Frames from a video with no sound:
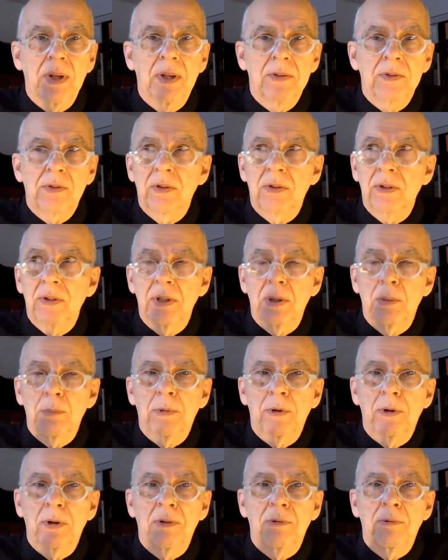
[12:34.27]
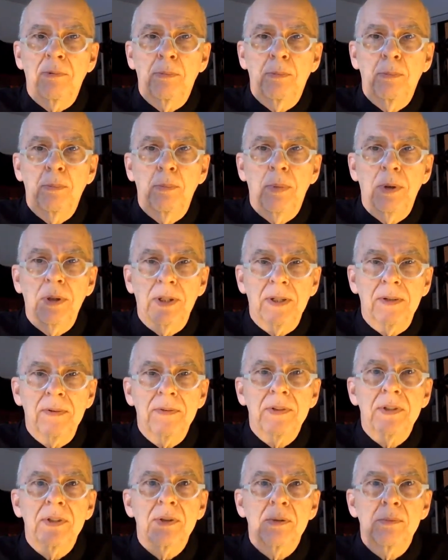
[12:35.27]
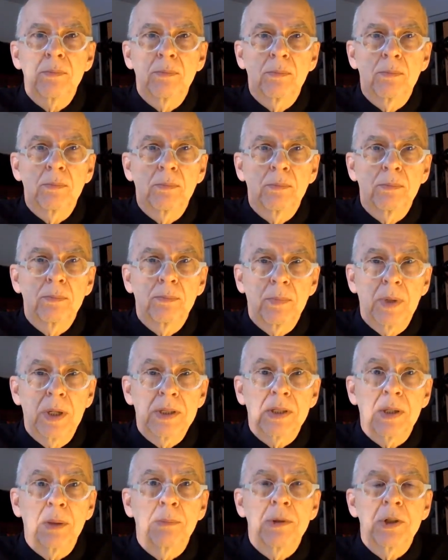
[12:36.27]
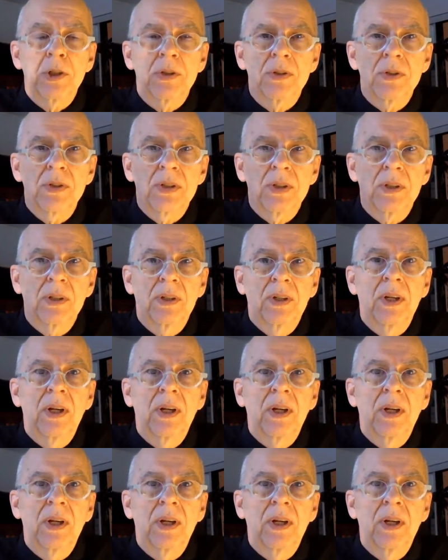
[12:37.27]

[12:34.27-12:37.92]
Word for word: a certain number of beliefs, assumptions,